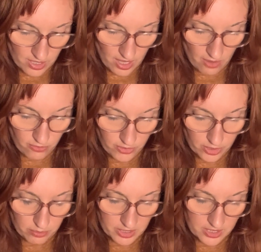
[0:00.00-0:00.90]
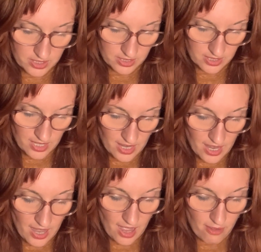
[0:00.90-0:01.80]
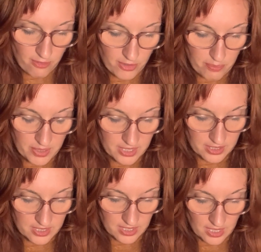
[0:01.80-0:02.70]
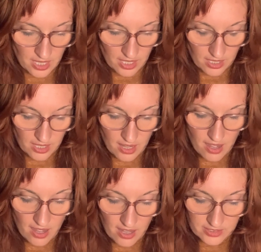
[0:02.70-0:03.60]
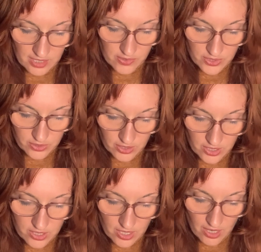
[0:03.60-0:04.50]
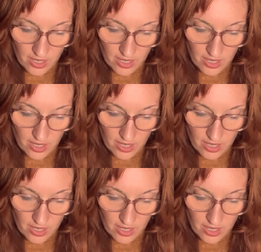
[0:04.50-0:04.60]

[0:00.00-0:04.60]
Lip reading: affability. Ha ha, laughed Scrooge.